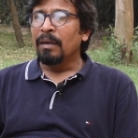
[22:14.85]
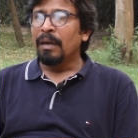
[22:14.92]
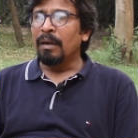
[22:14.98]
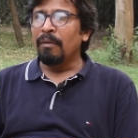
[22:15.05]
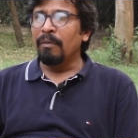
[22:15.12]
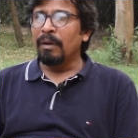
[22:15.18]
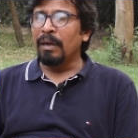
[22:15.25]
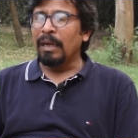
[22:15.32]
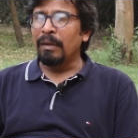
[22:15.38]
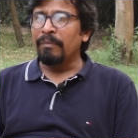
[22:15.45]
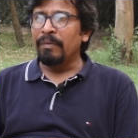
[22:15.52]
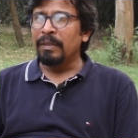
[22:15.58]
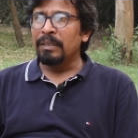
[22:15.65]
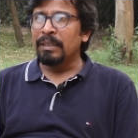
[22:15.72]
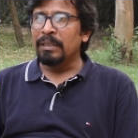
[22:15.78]
our
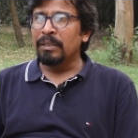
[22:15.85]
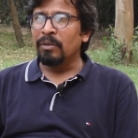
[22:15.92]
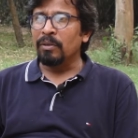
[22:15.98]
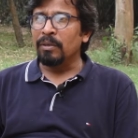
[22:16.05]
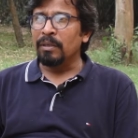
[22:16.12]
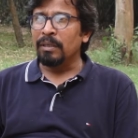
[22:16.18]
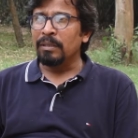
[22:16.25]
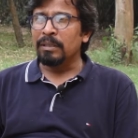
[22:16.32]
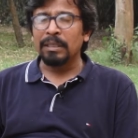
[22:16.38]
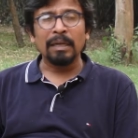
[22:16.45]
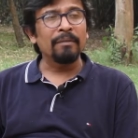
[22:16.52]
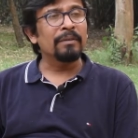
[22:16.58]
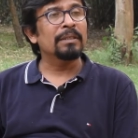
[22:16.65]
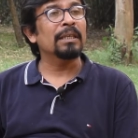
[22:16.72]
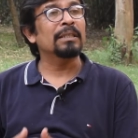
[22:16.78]
emphasis on the
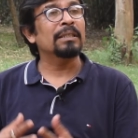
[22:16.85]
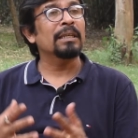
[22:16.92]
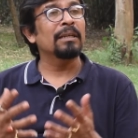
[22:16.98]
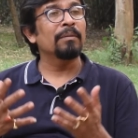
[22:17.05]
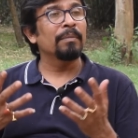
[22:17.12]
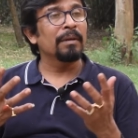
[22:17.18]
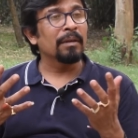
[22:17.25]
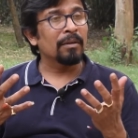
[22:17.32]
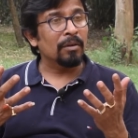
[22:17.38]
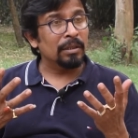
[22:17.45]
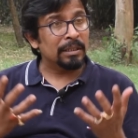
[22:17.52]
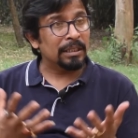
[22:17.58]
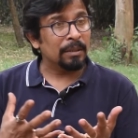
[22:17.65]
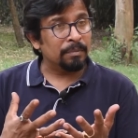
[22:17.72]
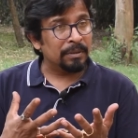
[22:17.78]
self-sustainable
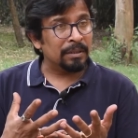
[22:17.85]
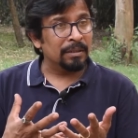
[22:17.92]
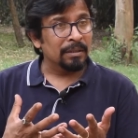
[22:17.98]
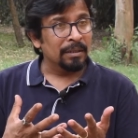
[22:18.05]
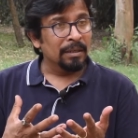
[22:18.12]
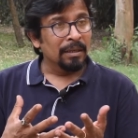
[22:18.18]
concepts,